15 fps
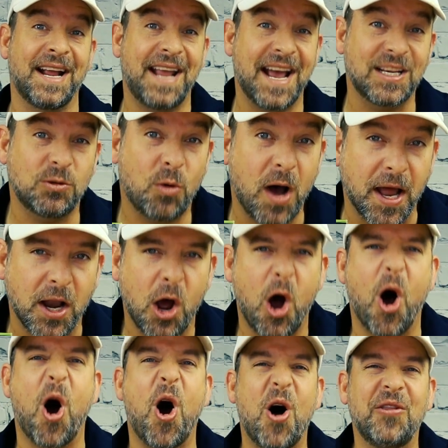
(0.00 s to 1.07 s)
and guess what?
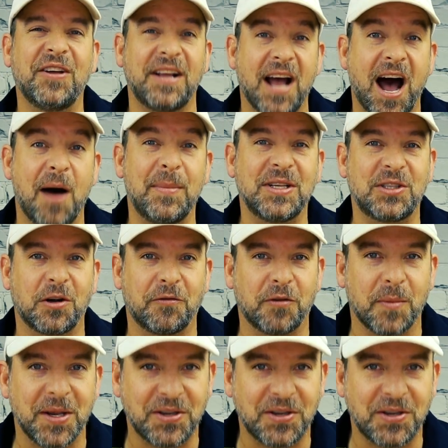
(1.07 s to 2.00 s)
All the comments are from